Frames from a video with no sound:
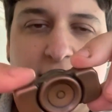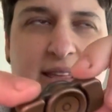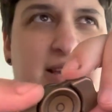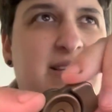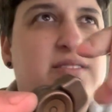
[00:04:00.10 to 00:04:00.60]
I
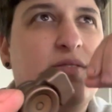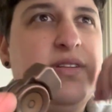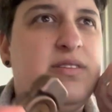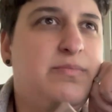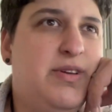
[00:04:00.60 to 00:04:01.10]
think he sold
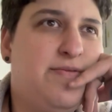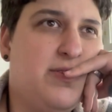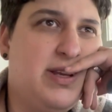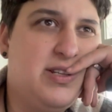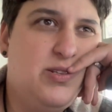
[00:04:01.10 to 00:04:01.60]
it to me for
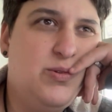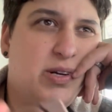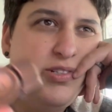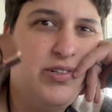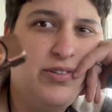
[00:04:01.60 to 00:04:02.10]
like
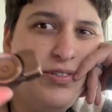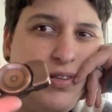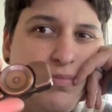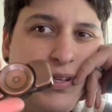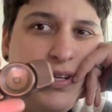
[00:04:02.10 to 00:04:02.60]
200 or
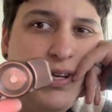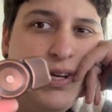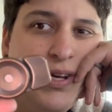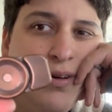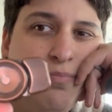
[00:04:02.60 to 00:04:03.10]
something,
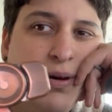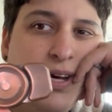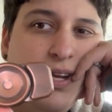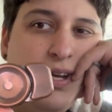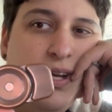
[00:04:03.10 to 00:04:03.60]

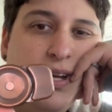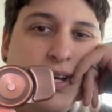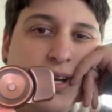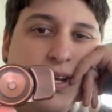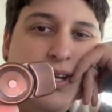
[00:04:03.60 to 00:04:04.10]
but
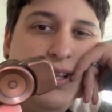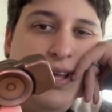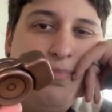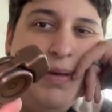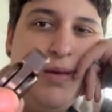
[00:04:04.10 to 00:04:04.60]

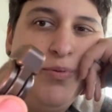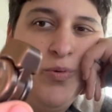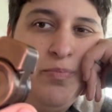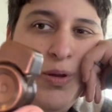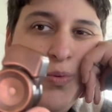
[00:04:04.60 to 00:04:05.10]
like people
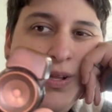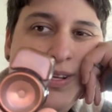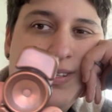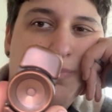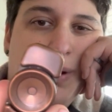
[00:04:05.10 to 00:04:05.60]
would be
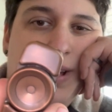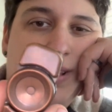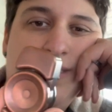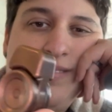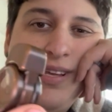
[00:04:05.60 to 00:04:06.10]
willing to buy
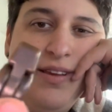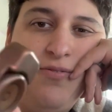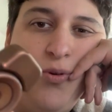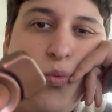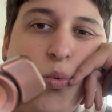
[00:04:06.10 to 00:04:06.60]
this thing
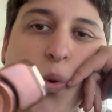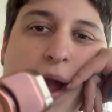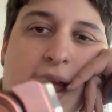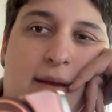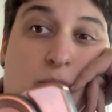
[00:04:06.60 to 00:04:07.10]
for
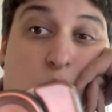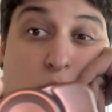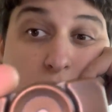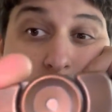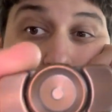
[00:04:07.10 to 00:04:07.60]
way
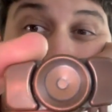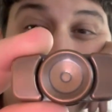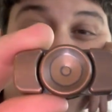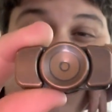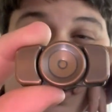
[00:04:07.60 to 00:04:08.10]
more.
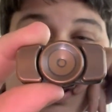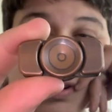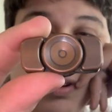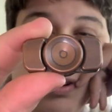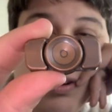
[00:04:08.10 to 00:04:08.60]

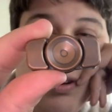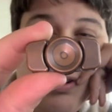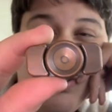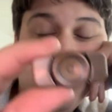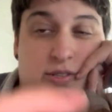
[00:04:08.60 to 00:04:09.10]

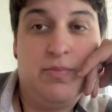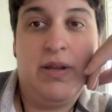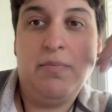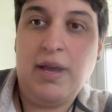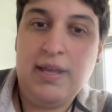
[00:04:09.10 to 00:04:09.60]
So
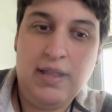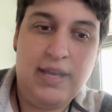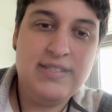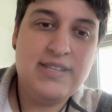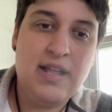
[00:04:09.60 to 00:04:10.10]
somebody might
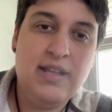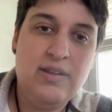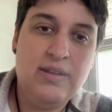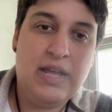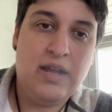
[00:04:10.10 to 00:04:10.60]
like sell
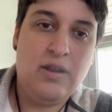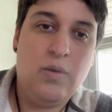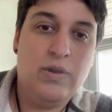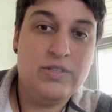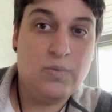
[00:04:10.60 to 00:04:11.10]
it and not know
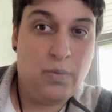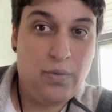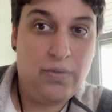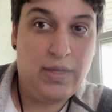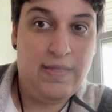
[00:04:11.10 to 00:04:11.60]
what it's
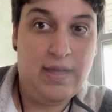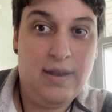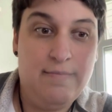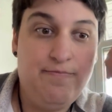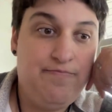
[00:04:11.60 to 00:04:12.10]
worth and
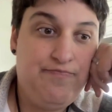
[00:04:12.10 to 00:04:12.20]
then